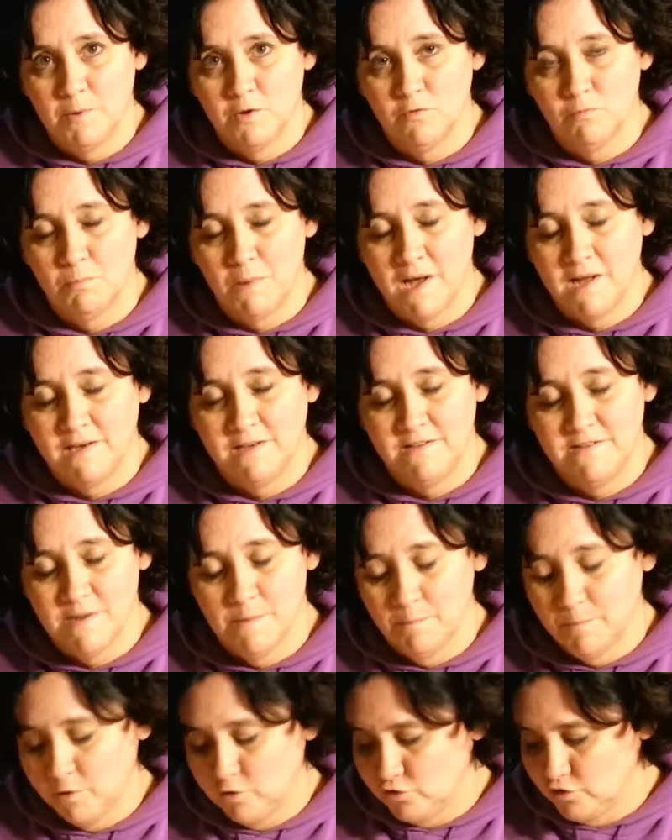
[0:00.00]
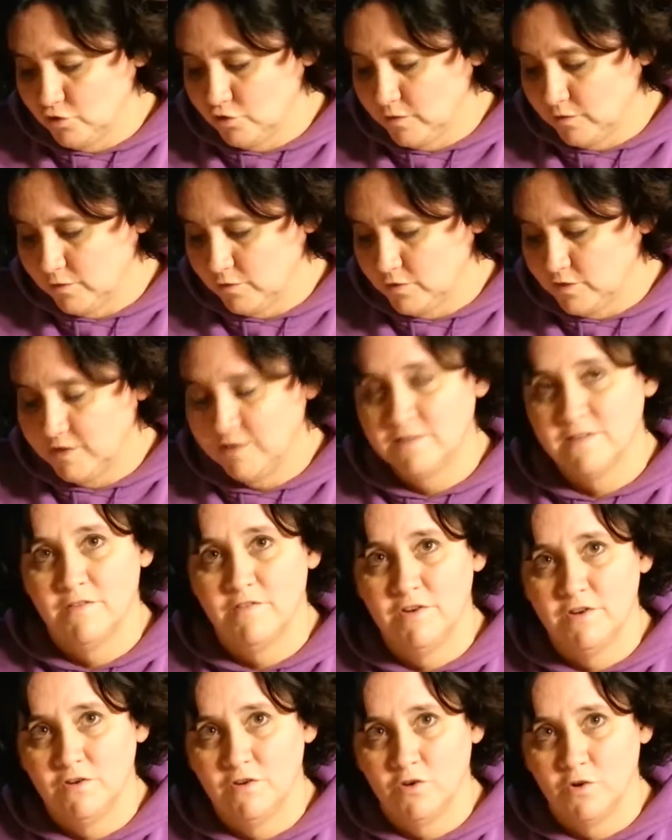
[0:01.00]
body temperature,
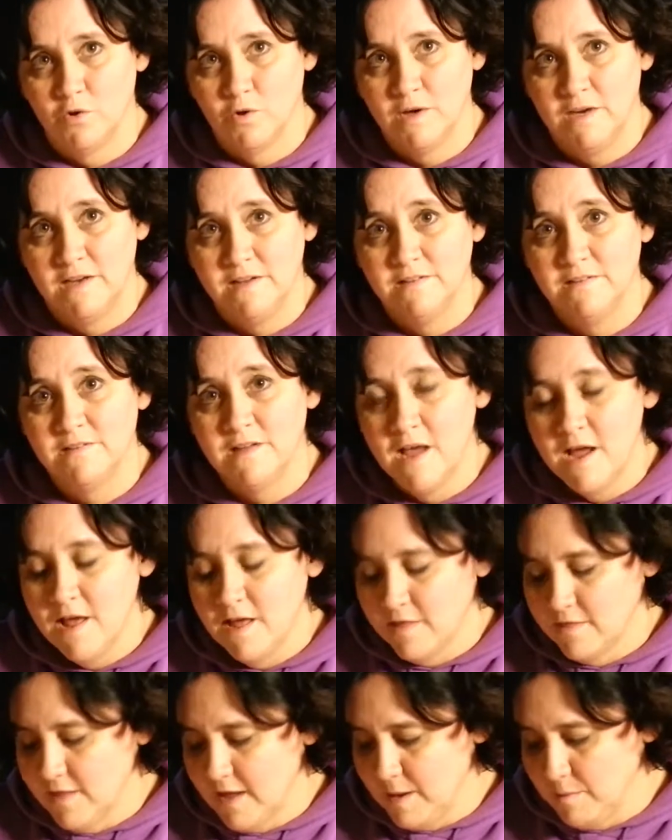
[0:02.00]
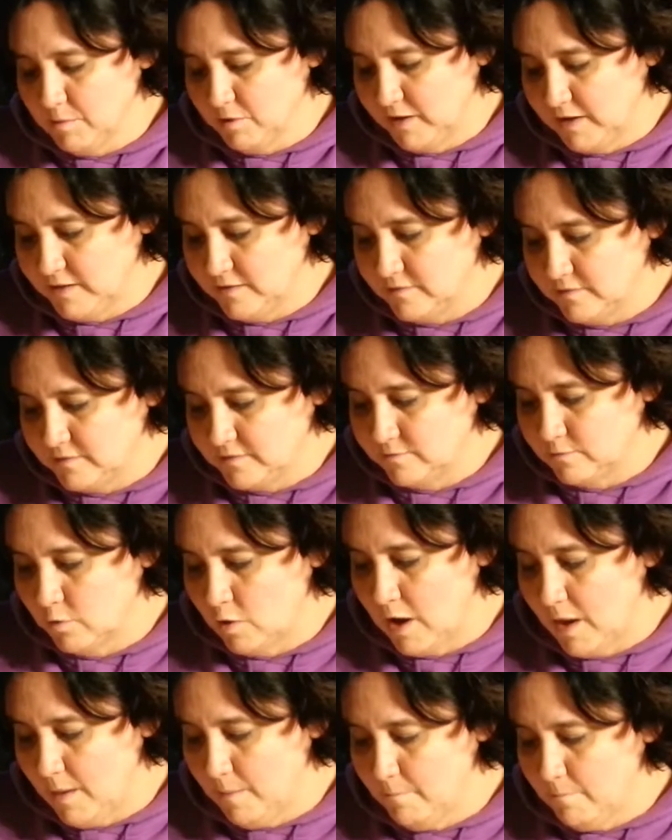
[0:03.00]
37 degrees, the Amylase
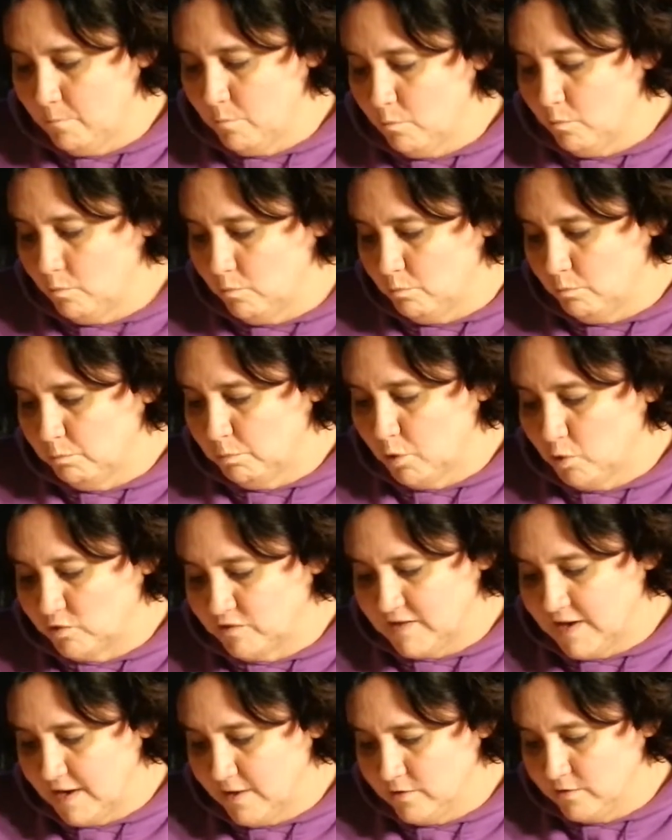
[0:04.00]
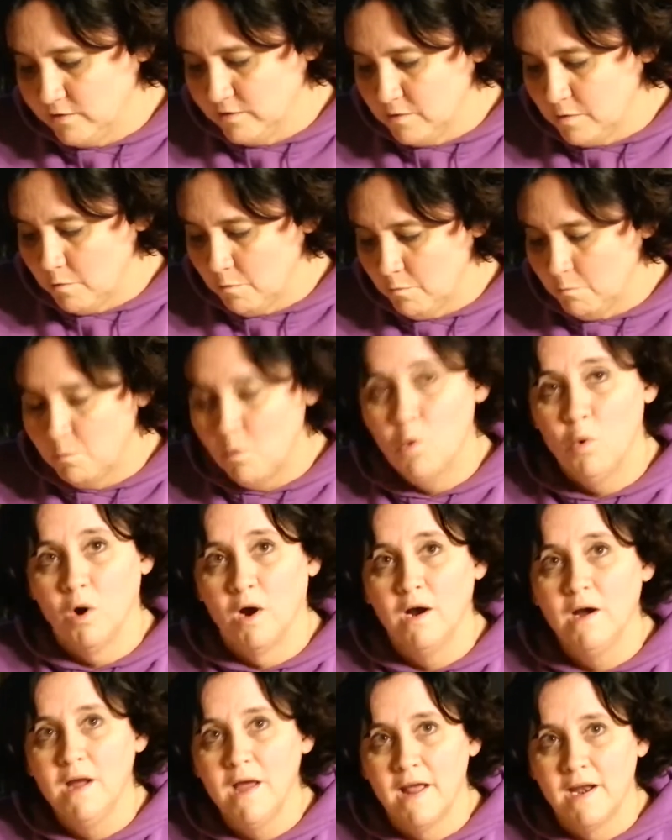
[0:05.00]
broke down
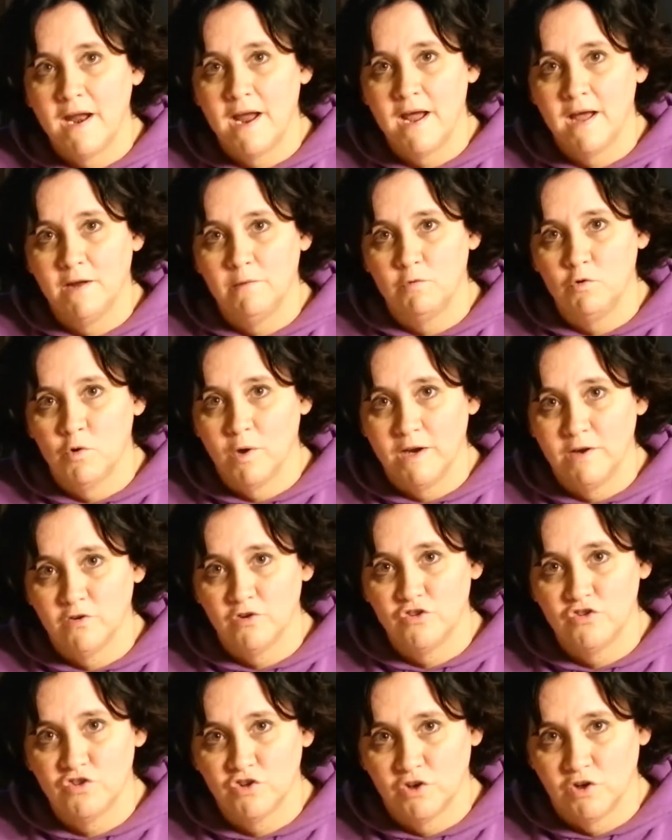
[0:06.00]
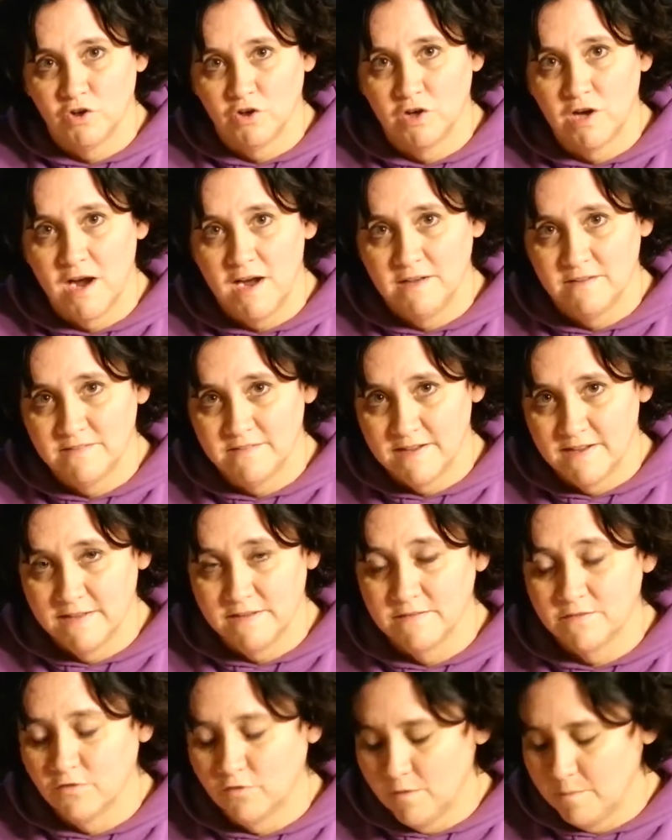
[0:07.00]
more, and I had greater sugar
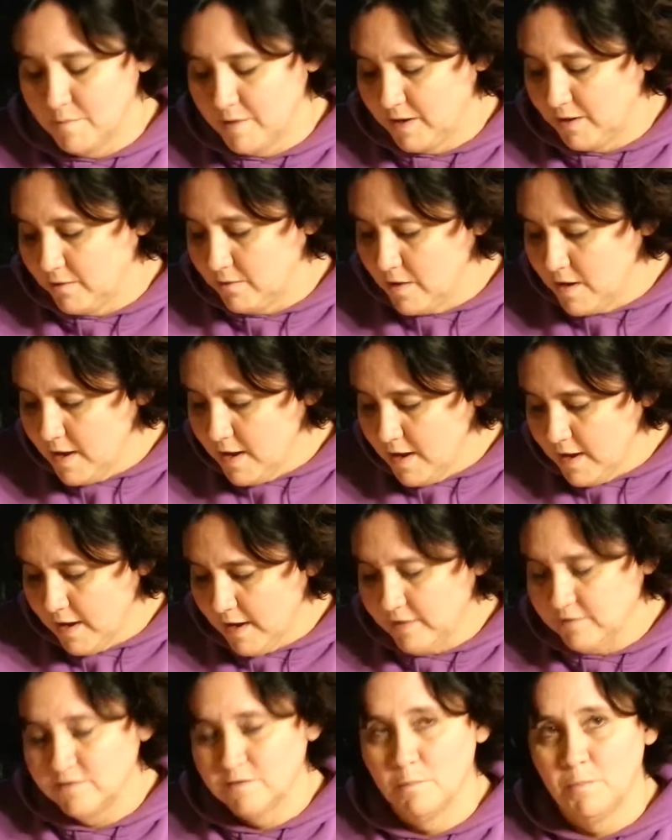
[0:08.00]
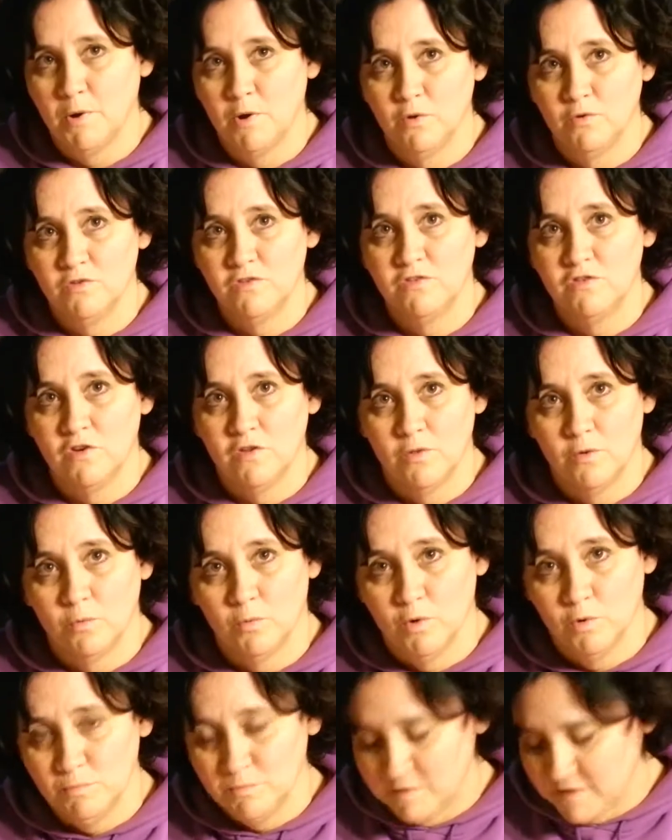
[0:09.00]
content from there, as opposed to the
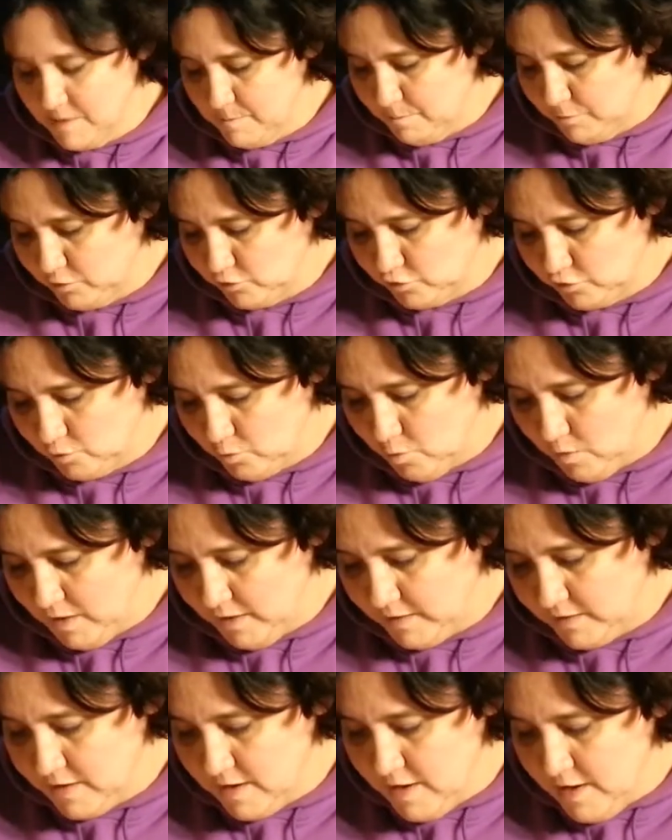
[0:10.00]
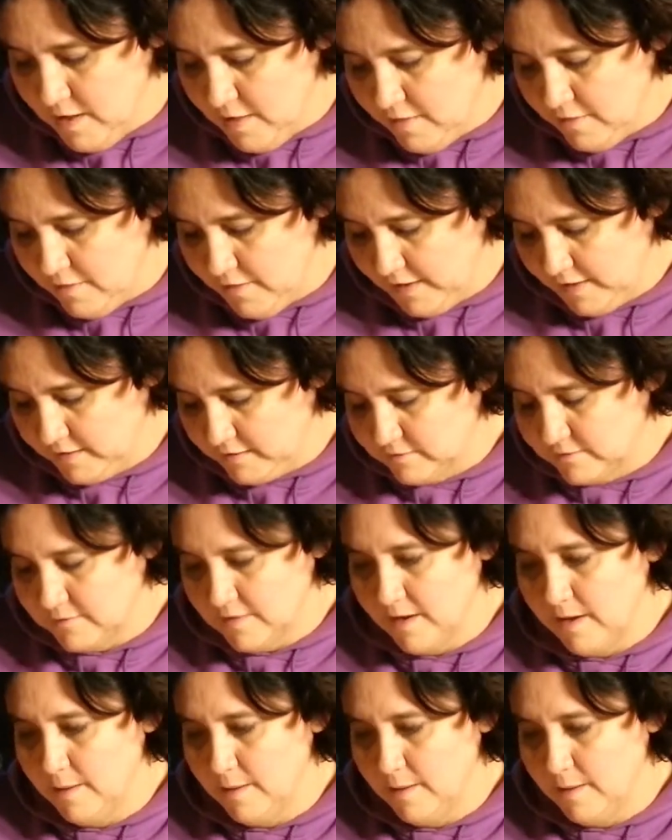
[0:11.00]
room temperature one that